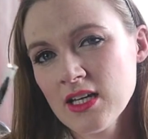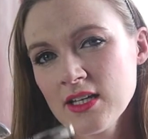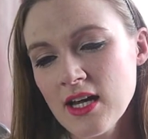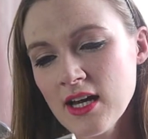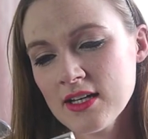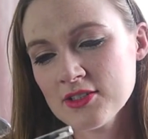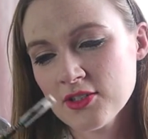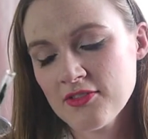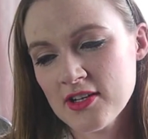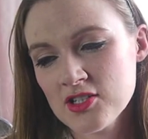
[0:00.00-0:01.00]
yeah, I don't know
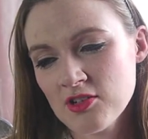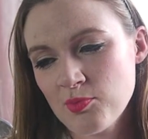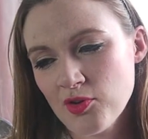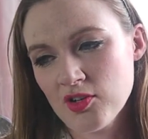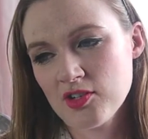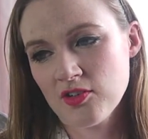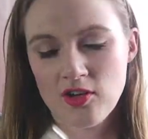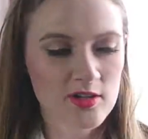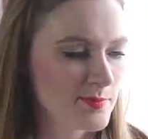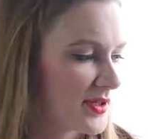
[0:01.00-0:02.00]
if I should have brought it or
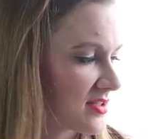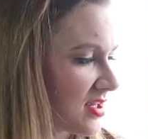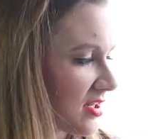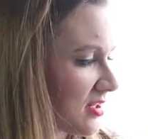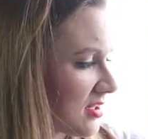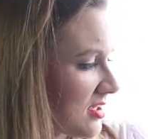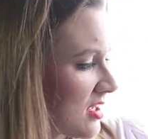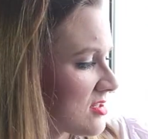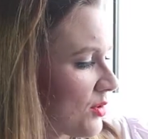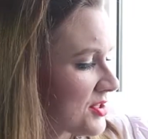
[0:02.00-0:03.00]
not, but
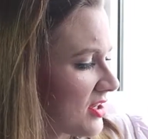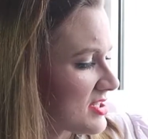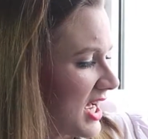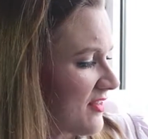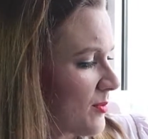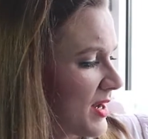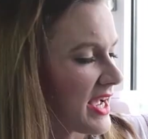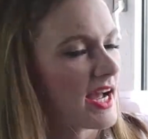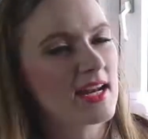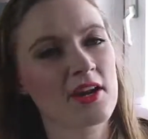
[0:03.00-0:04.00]
it's always good to have a
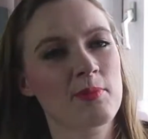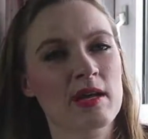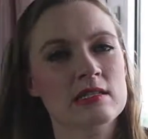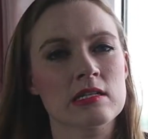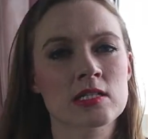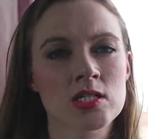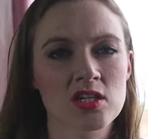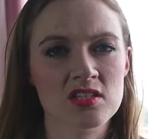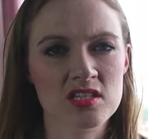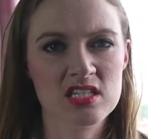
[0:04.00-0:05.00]
black eyeliner pencil
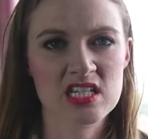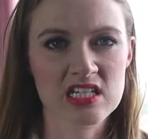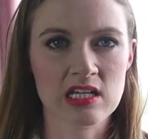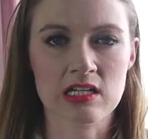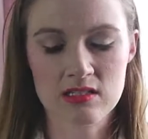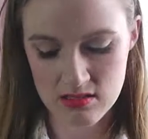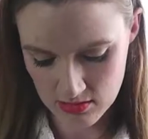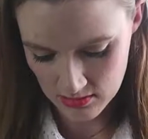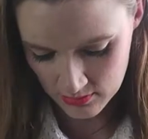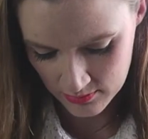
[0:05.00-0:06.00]
just in case,
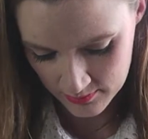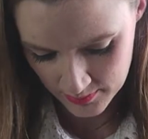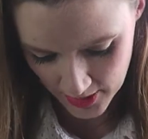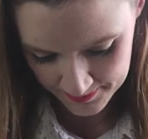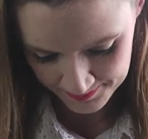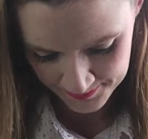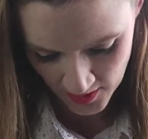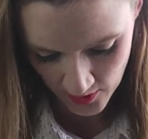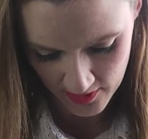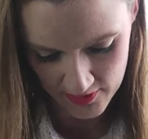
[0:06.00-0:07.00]
but
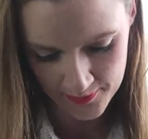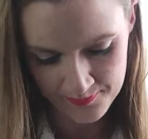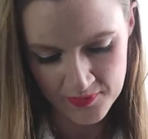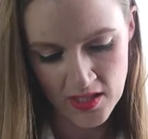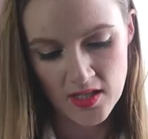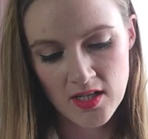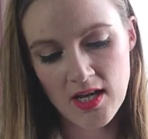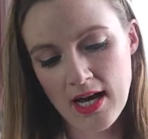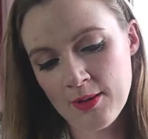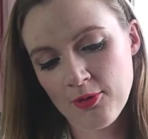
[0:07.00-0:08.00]
however.
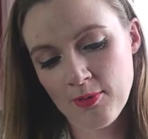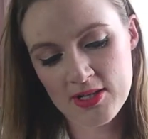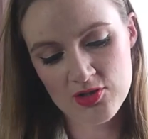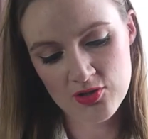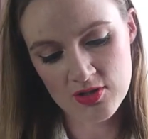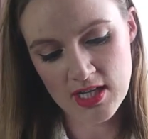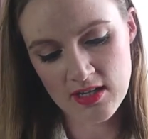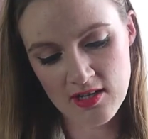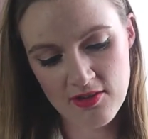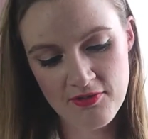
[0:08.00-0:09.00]
I brought my
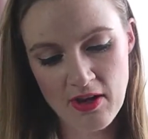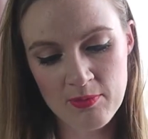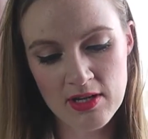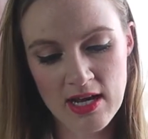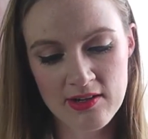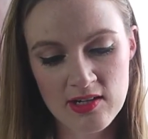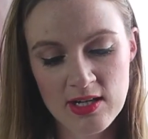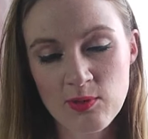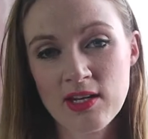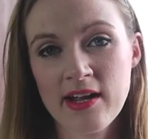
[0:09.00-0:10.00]
Jordana Fabuliner
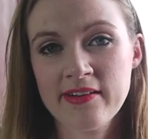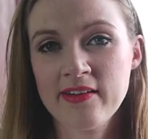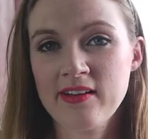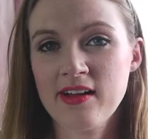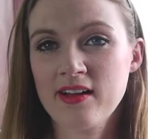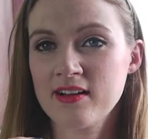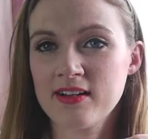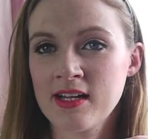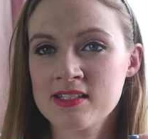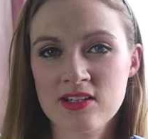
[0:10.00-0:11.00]
liquid liner.
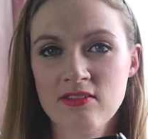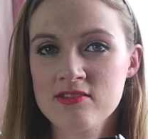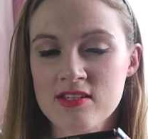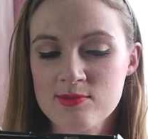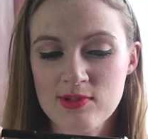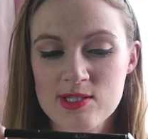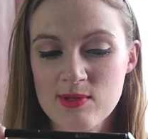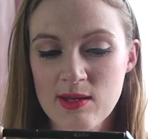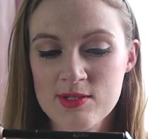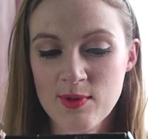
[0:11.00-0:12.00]
I didn't use this once
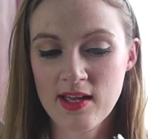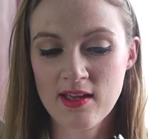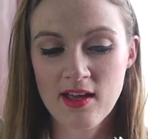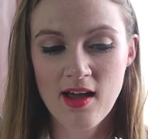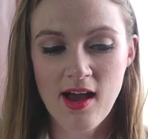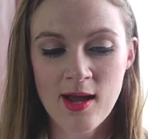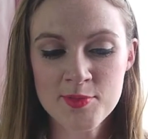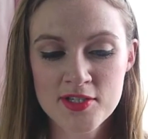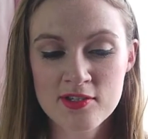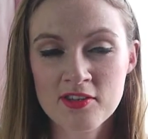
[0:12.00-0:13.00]
when I was away. I'm
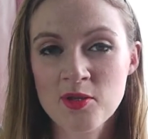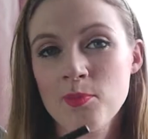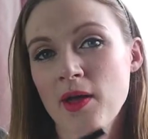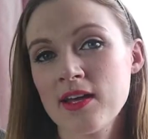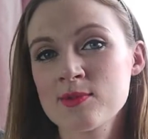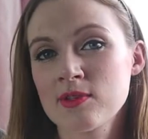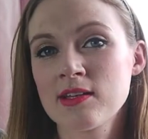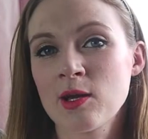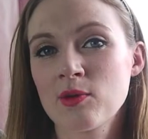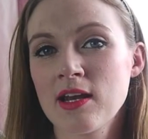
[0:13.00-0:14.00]
just not the best with
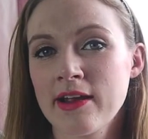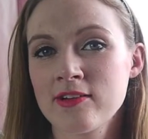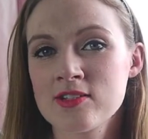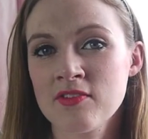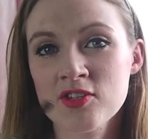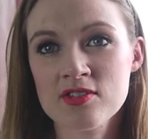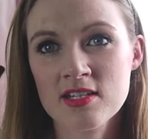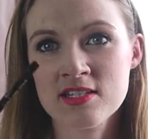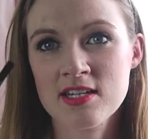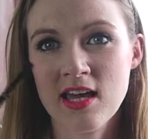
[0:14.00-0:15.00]
liquid liners. I've used
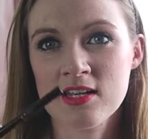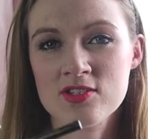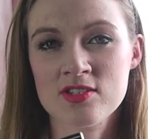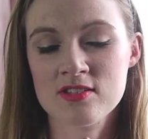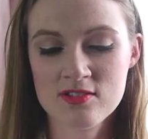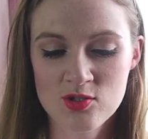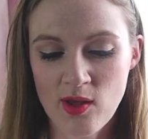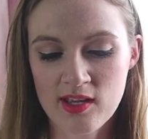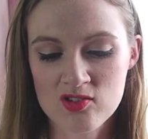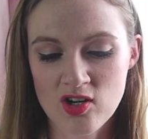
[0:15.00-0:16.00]
it today just so
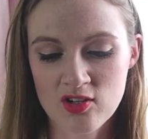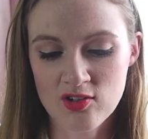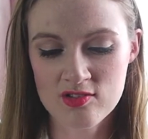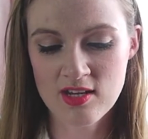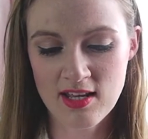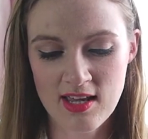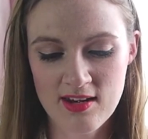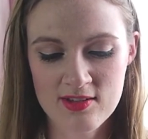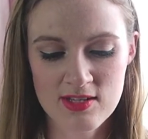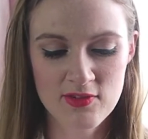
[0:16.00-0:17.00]
I can start using it again
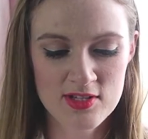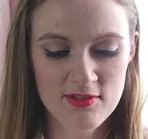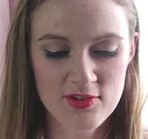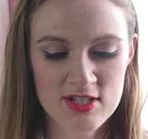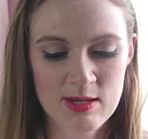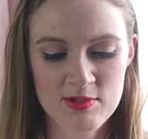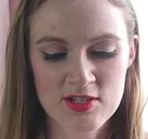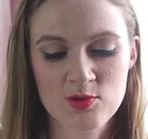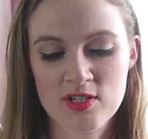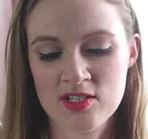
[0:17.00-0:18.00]
because I've used it a few times and I
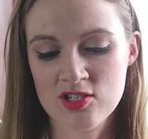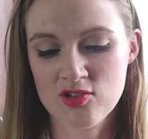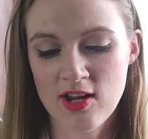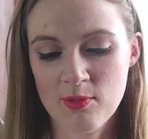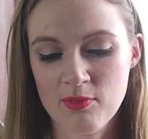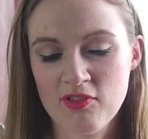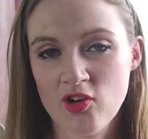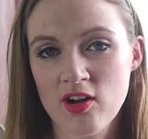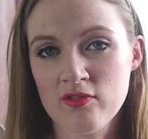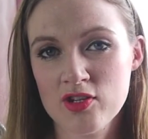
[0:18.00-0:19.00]
don't want it to dry up
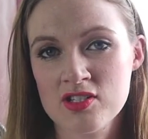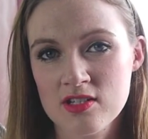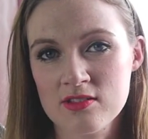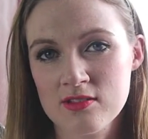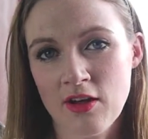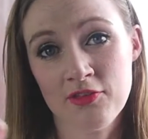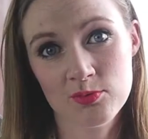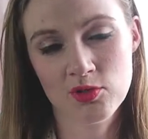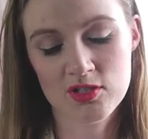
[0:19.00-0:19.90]
before I've used it a few more